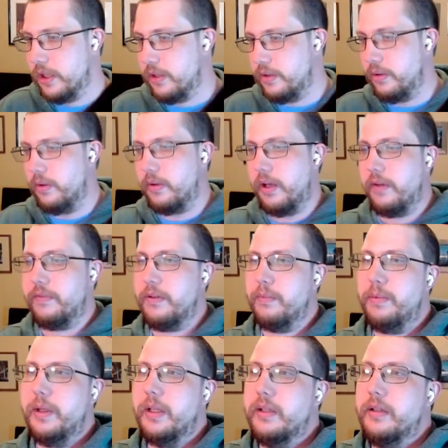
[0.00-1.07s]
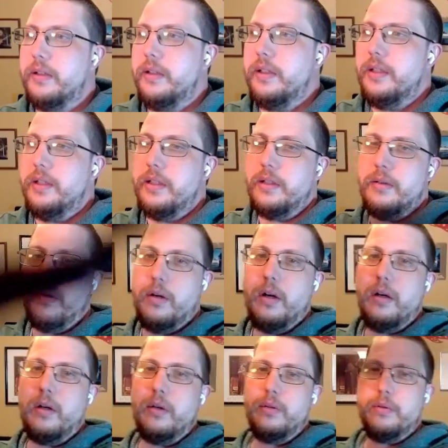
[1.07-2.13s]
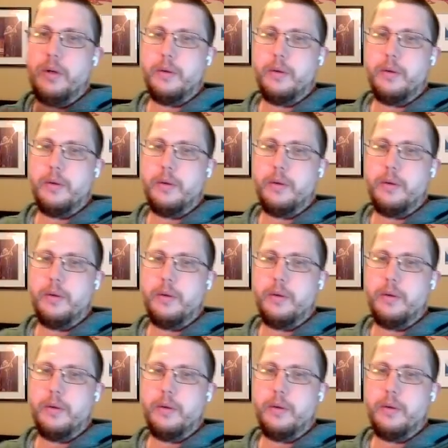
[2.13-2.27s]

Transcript: You don't have to pick, oh, do